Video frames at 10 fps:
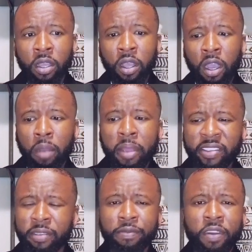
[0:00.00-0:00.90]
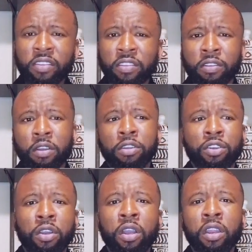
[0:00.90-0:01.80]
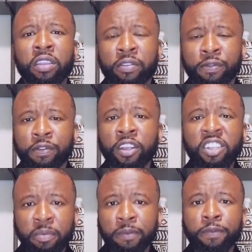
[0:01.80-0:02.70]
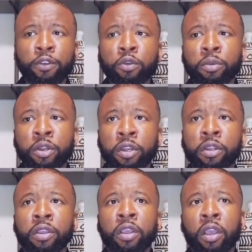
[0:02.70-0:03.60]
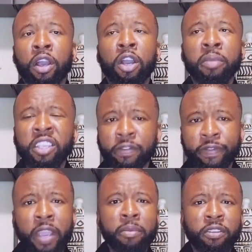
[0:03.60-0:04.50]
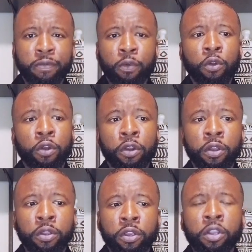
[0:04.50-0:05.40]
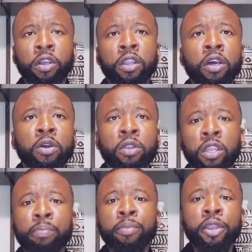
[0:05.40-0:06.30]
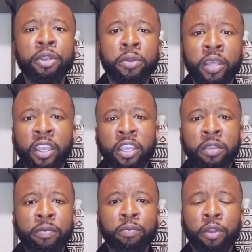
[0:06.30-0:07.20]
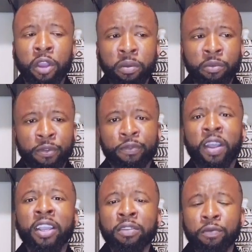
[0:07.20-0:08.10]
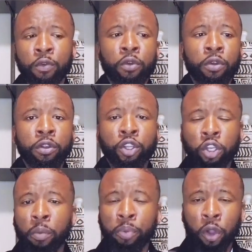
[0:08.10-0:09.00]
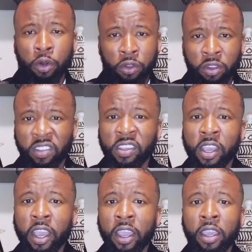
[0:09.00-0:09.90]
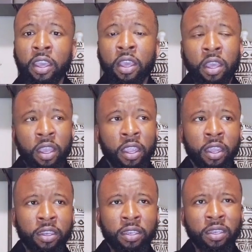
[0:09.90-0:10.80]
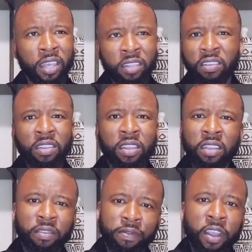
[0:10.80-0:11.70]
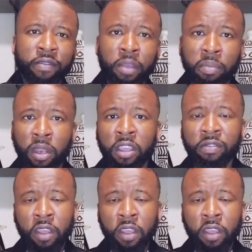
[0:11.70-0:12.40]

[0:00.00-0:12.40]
Uh, Maison Francis Kurkdjian is a French perfumer. Um, he's famous for the cologne, the Miro that he um, refined for Jean Paul Gaultier in 1995, I believe.